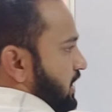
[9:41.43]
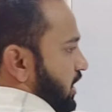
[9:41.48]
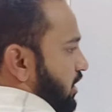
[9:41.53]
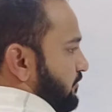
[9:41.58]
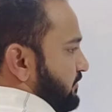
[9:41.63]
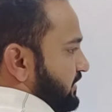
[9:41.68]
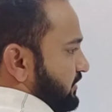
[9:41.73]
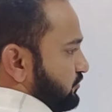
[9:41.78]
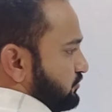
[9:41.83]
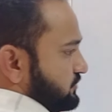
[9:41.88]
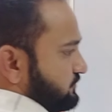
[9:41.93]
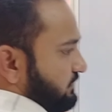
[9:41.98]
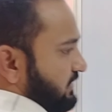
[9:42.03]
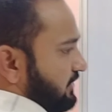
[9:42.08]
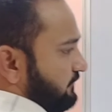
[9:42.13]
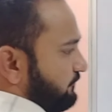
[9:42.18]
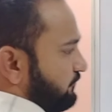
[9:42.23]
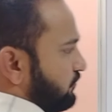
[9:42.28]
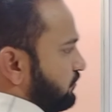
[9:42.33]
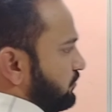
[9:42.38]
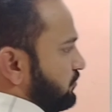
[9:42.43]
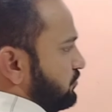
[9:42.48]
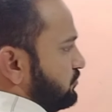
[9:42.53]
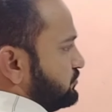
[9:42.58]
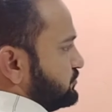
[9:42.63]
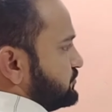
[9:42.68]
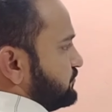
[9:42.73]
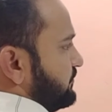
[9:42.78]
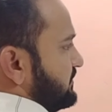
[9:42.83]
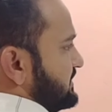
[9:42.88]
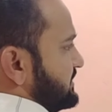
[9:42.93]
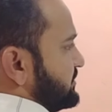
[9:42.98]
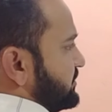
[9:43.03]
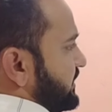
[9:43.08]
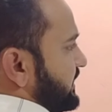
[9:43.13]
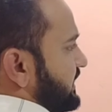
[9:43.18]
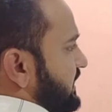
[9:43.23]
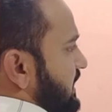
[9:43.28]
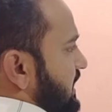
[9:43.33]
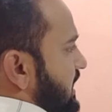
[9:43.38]
How many rows we have? 4 rows. We'll
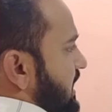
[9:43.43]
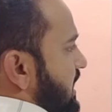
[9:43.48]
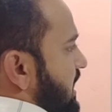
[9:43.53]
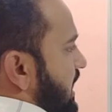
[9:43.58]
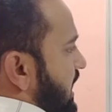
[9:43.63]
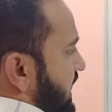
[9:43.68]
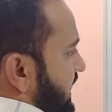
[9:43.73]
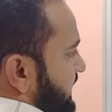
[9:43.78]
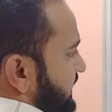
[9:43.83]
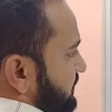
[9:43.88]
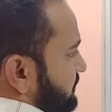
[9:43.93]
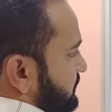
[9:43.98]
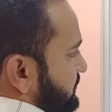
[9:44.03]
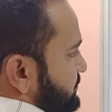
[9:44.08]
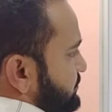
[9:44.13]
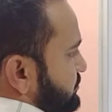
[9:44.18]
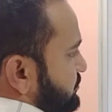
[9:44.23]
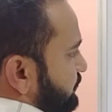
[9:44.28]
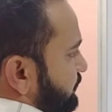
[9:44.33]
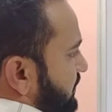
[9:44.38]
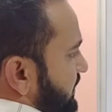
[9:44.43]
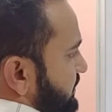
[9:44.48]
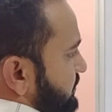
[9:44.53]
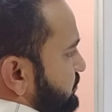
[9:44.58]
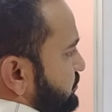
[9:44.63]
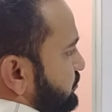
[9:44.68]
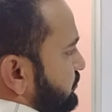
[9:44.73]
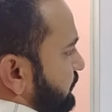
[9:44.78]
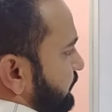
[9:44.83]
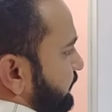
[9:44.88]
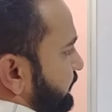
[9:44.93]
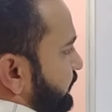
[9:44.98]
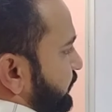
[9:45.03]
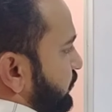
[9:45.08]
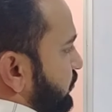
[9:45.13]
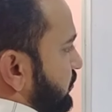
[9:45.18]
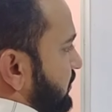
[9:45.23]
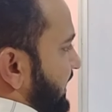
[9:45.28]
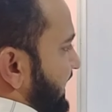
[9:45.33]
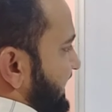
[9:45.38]
iterate I equals to 1 to
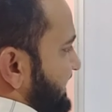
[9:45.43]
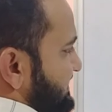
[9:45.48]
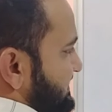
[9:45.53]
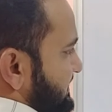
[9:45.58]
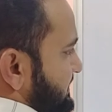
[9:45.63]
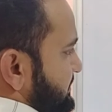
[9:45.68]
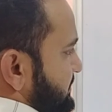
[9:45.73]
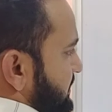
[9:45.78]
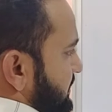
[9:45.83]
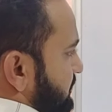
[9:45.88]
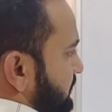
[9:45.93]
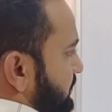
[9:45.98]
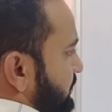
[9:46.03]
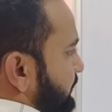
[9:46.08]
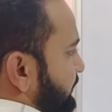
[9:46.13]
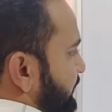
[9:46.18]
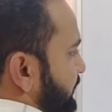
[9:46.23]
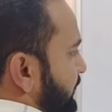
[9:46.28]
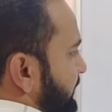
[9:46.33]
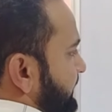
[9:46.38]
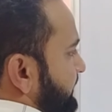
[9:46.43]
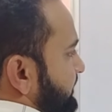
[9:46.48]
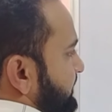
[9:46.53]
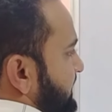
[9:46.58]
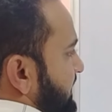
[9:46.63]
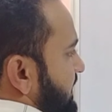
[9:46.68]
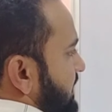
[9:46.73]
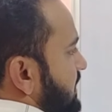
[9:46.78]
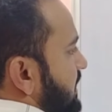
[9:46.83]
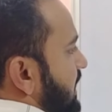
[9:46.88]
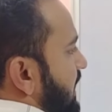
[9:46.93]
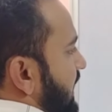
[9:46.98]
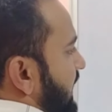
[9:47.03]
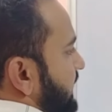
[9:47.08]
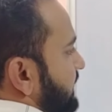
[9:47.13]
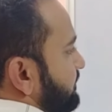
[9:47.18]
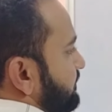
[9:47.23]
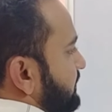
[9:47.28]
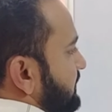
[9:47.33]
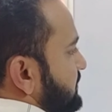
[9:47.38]
4. I is less than equal to 4.
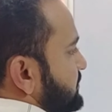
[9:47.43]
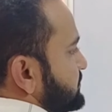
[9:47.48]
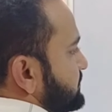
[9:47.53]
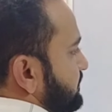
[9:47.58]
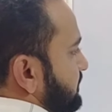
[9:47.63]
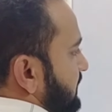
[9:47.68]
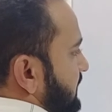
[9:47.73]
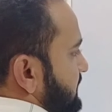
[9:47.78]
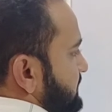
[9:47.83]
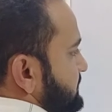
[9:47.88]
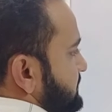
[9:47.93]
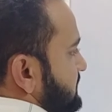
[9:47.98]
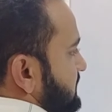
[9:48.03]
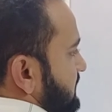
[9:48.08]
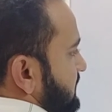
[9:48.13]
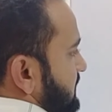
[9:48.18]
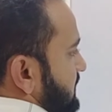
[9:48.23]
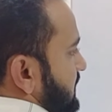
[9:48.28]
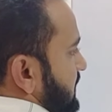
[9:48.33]
I plus plus.